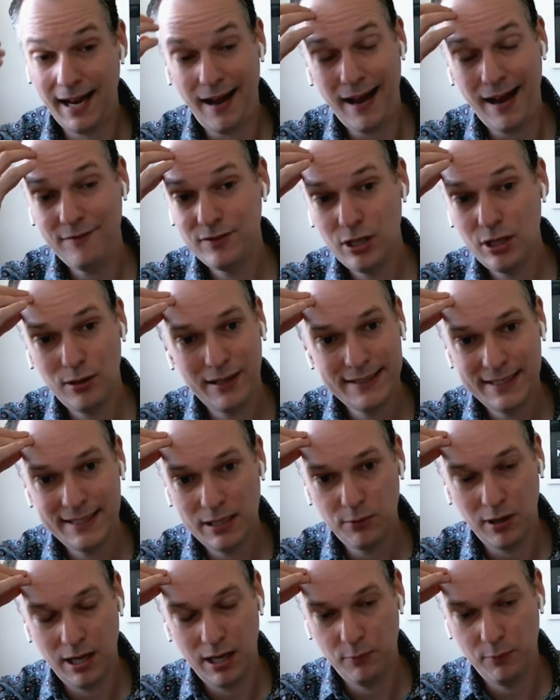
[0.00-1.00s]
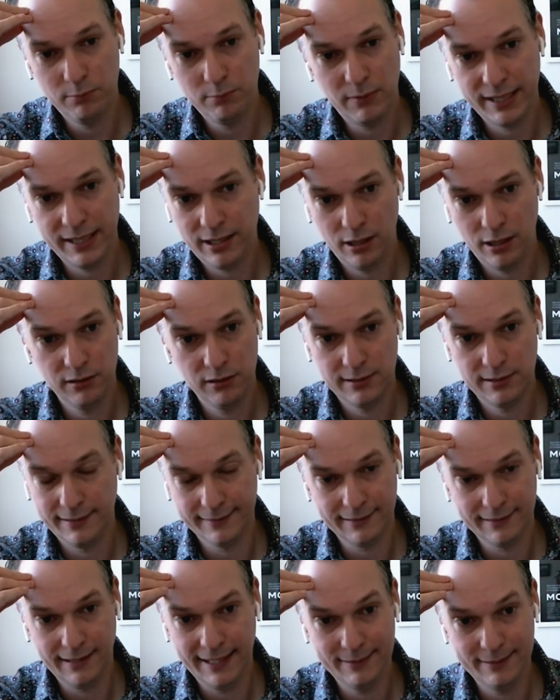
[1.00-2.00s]
it's like, I have no idea what I want my code
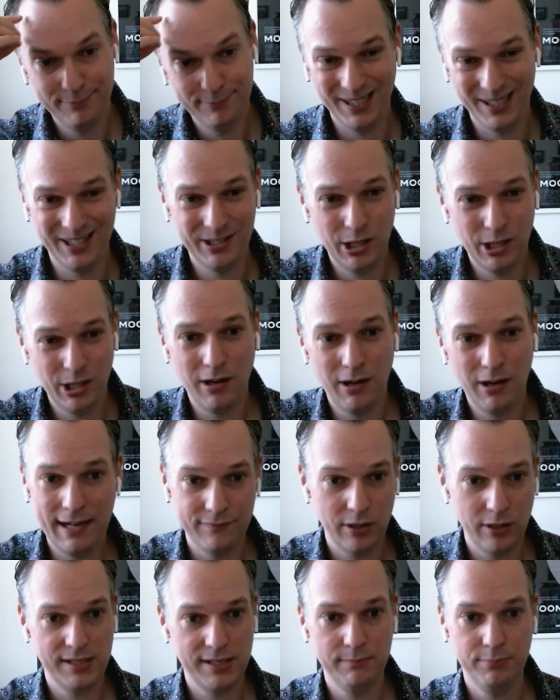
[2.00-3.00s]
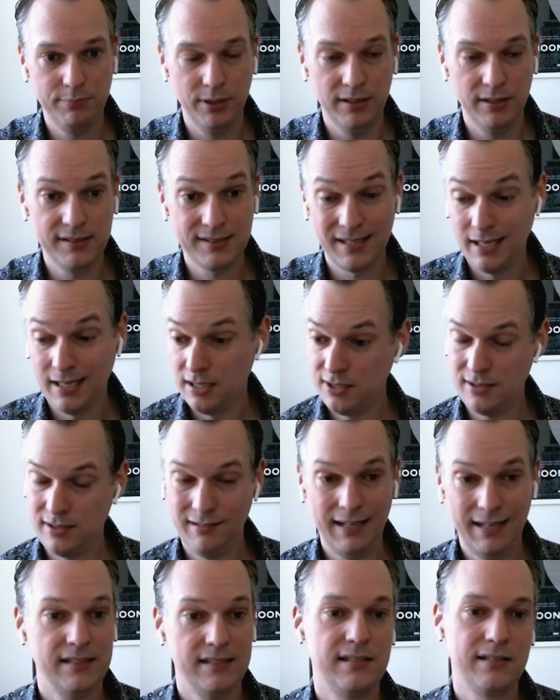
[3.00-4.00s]
to look like, but I know I have those inputs.
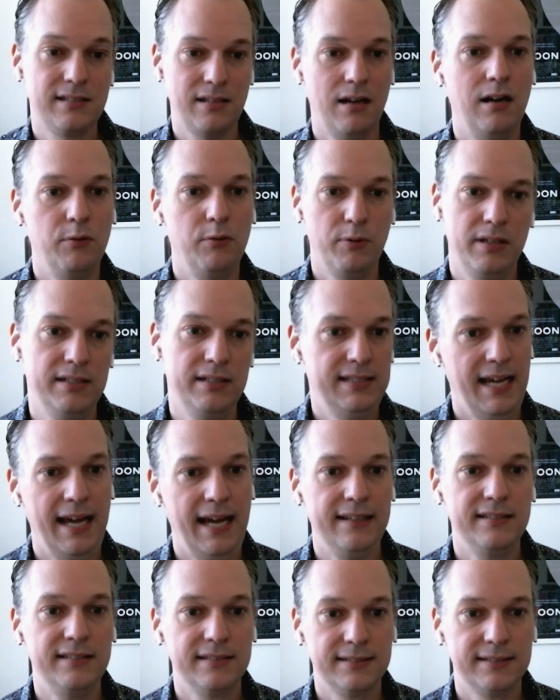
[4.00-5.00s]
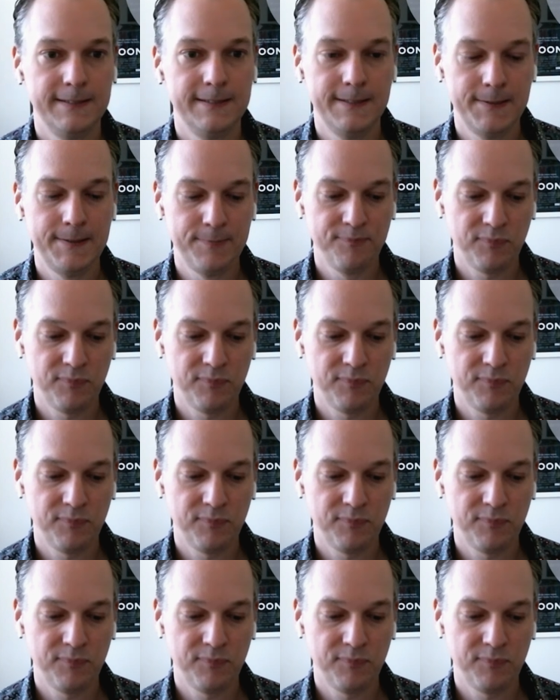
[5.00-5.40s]
So let's start with a test.